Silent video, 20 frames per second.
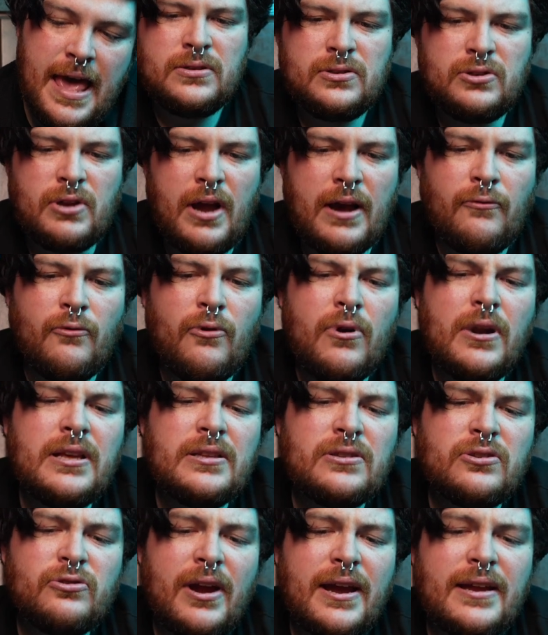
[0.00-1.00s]
So I want
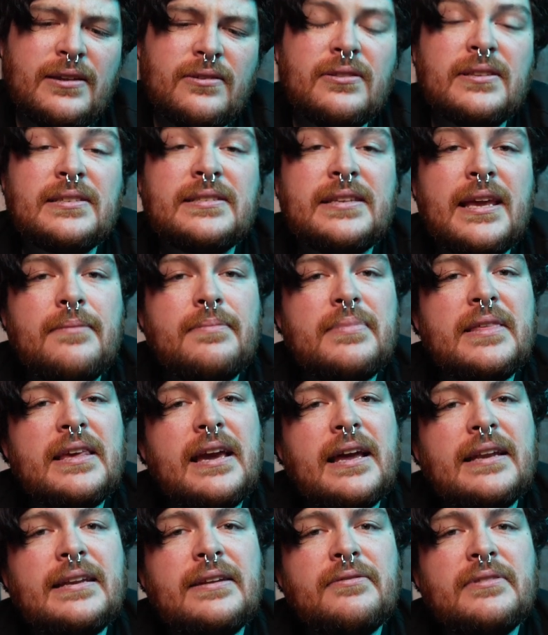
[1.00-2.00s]
to try and do the same thing
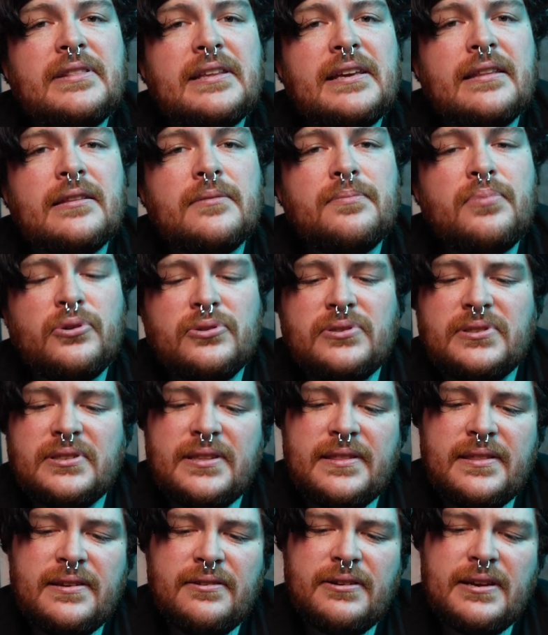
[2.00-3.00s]
I did with the other
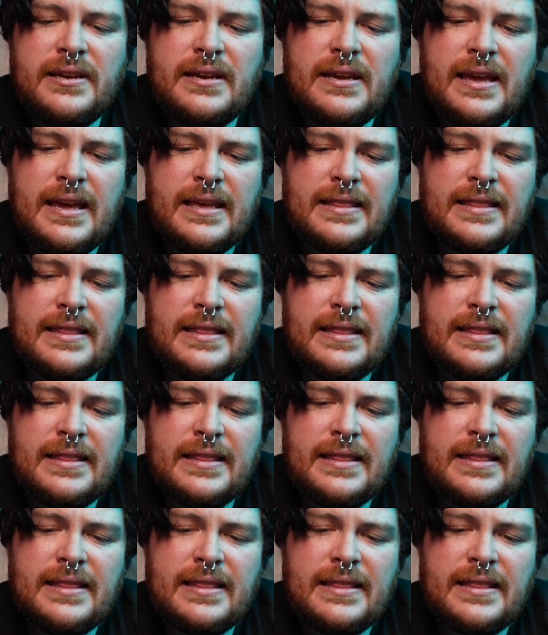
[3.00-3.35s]
Poecilotheria,